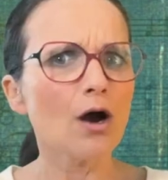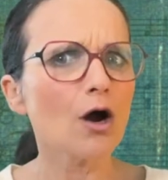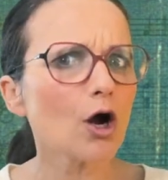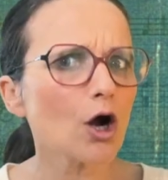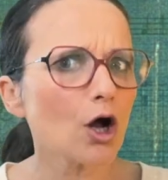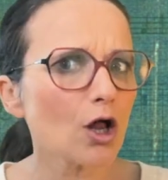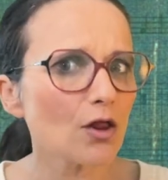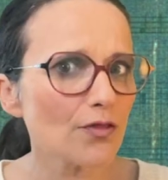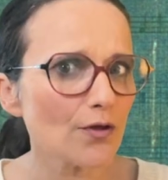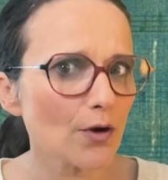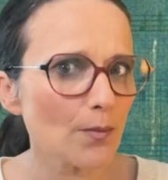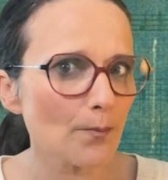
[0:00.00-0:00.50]

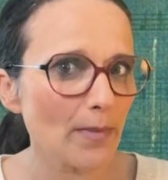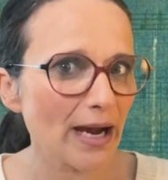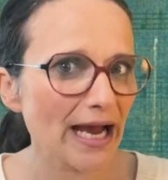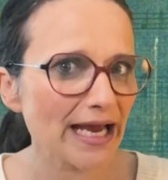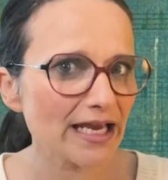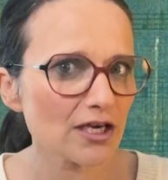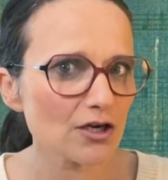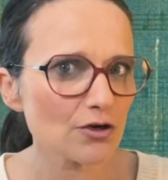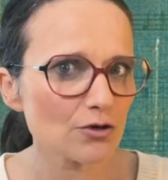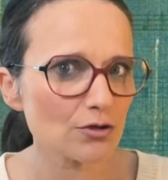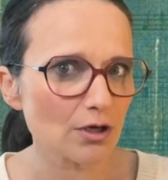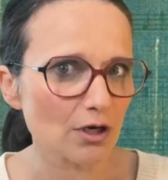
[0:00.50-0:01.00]
Although
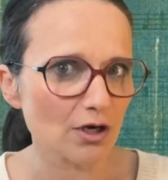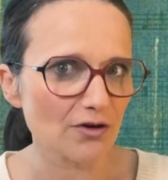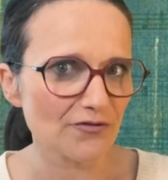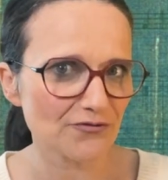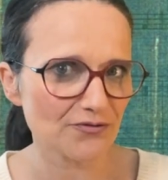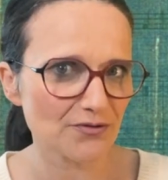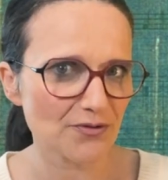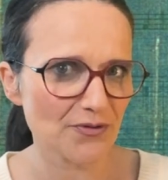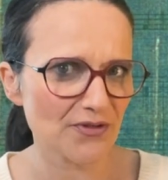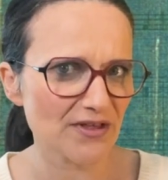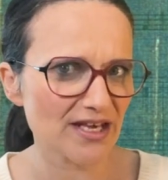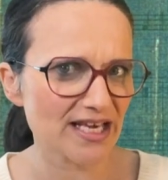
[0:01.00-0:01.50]

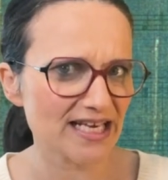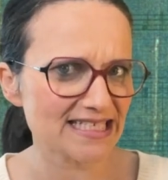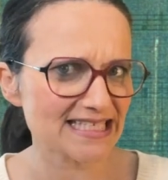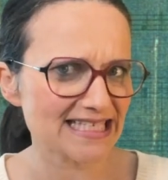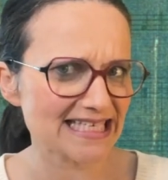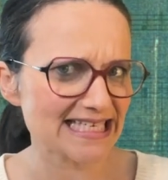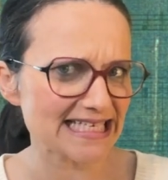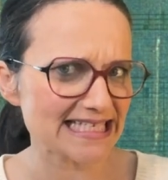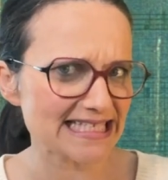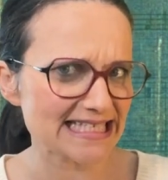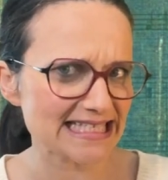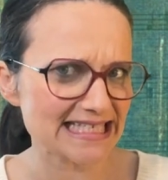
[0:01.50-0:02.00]
Mycroft thinks
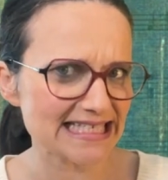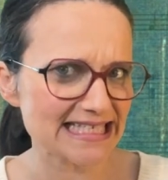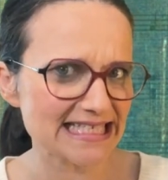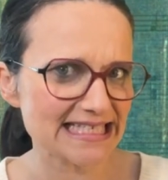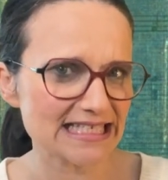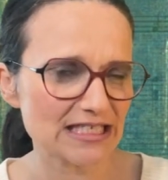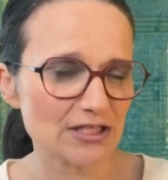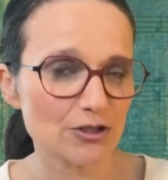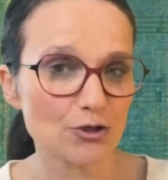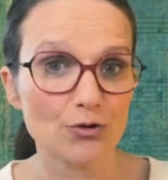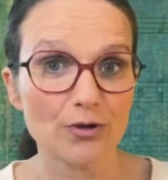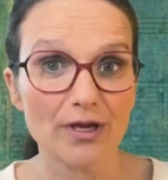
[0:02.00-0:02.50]
his
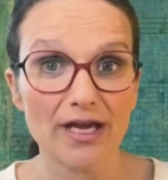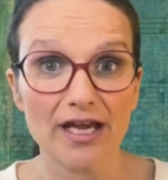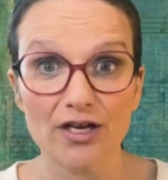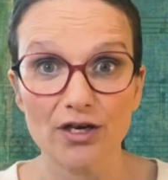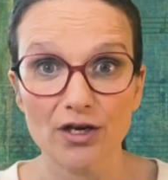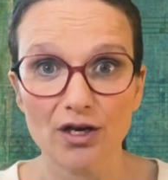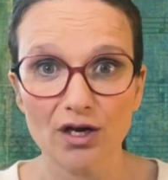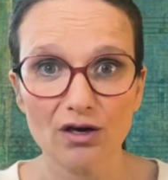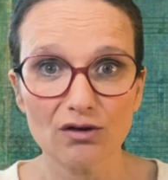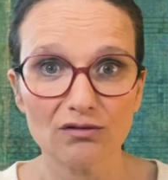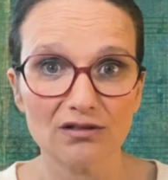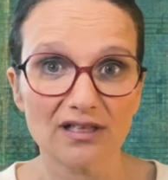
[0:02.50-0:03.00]
sister
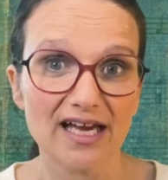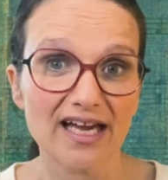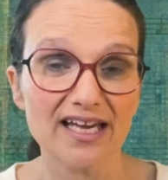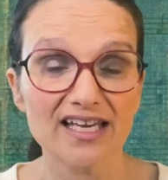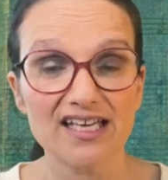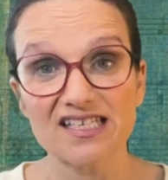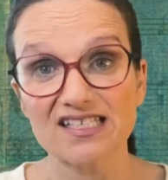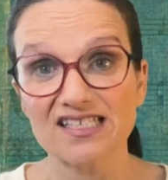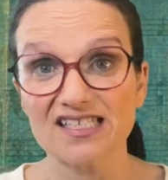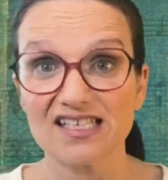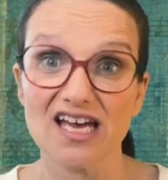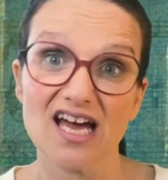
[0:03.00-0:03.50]
Enola
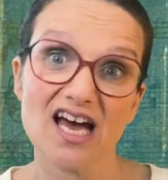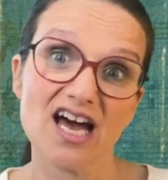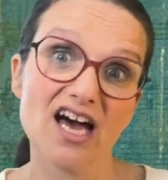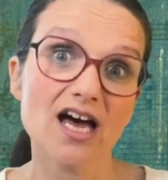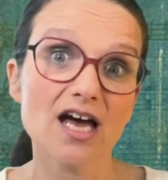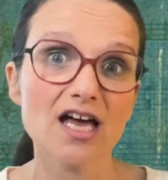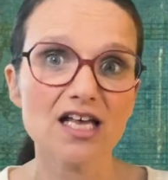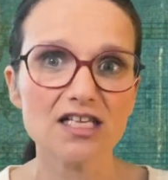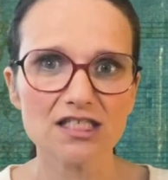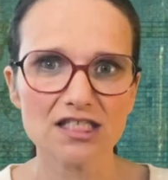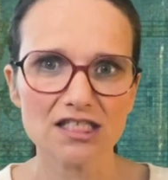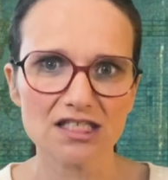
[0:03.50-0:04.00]
is a
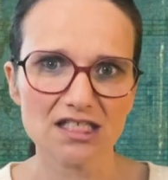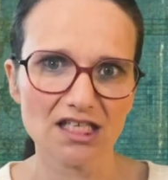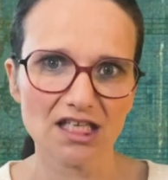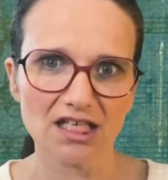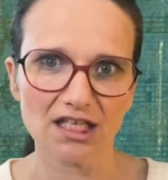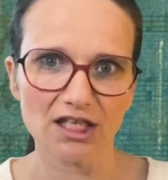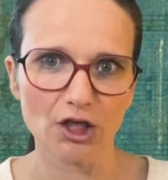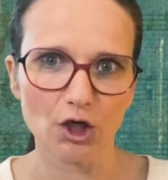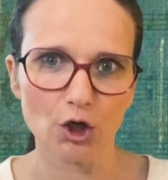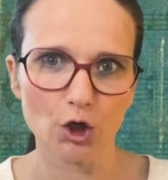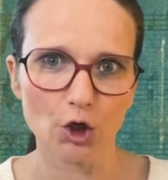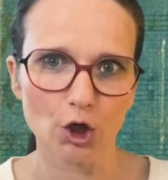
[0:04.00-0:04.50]

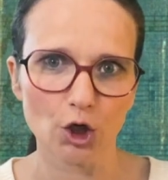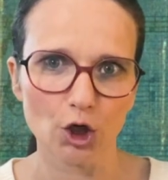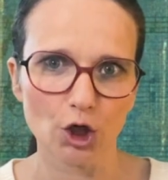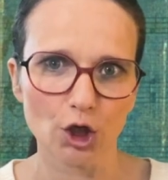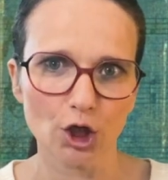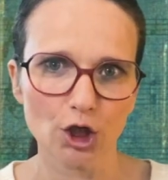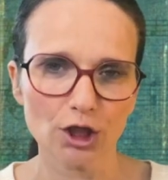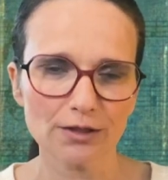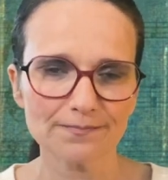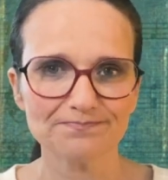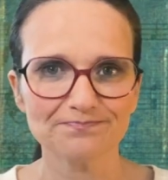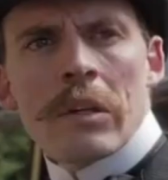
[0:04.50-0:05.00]
silly
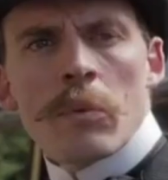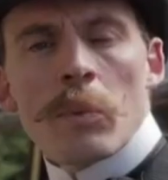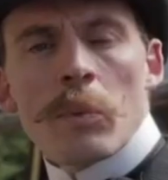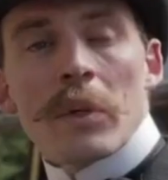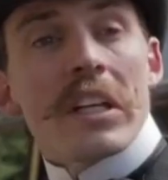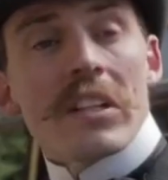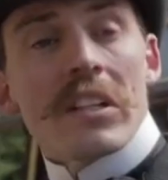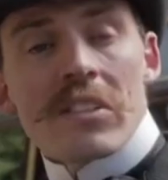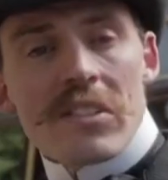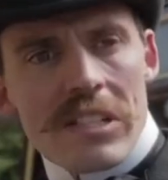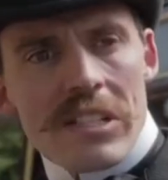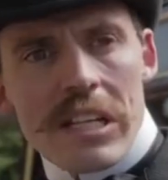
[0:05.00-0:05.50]
girl, we
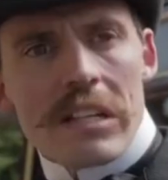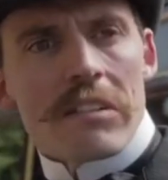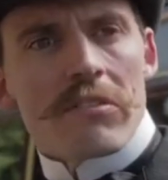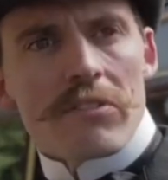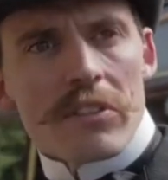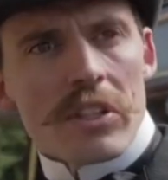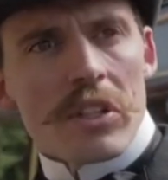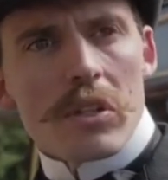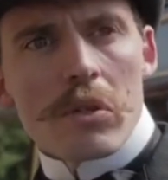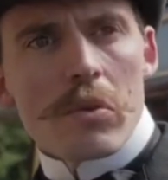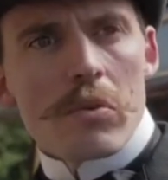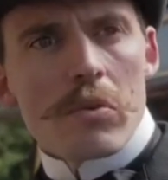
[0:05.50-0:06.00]
didn't send
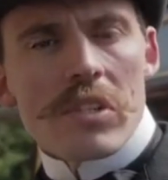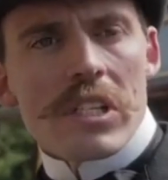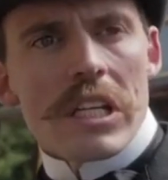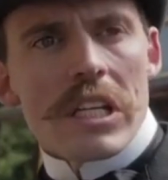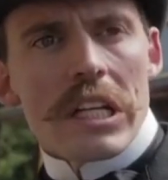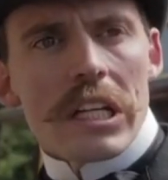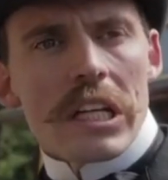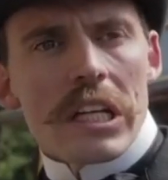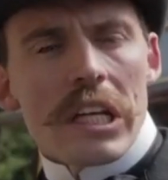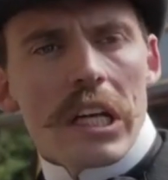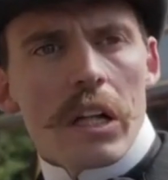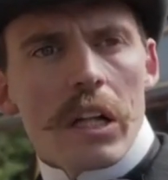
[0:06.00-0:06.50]
for you,
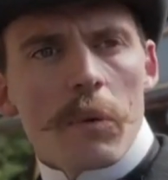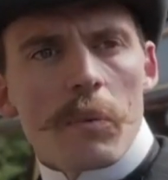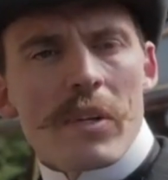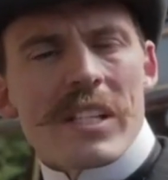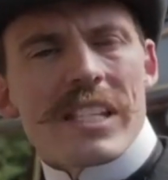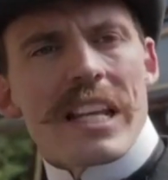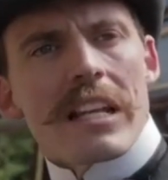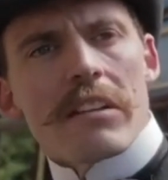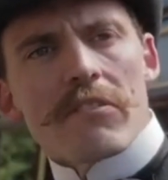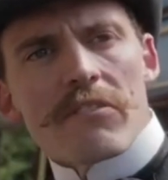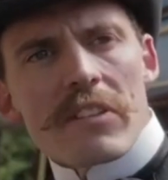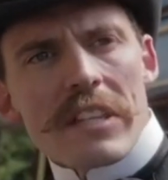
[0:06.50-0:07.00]
silly girl. We
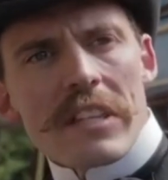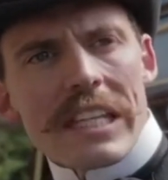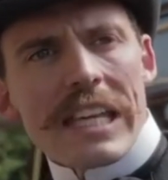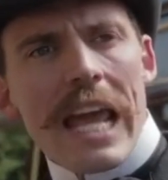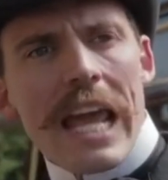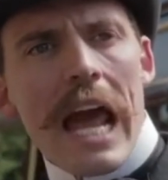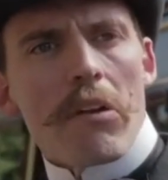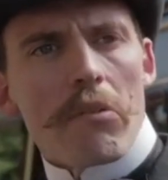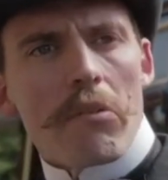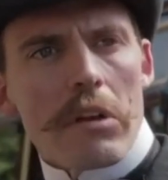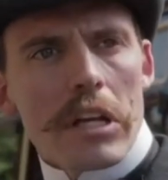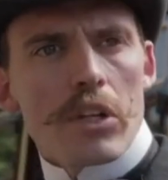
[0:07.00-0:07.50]
sent for the
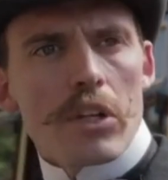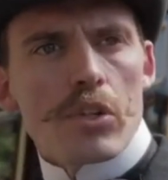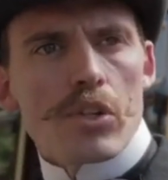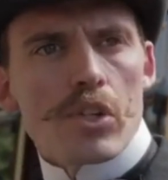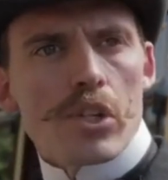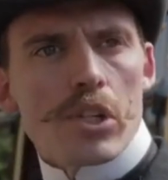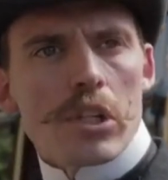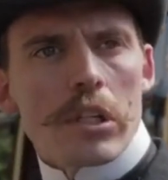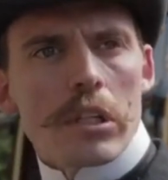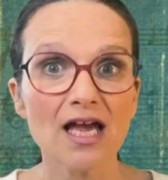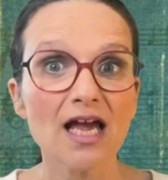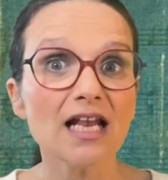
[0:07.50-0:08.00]

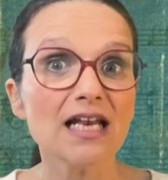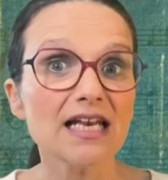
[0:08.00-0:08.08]
carriage.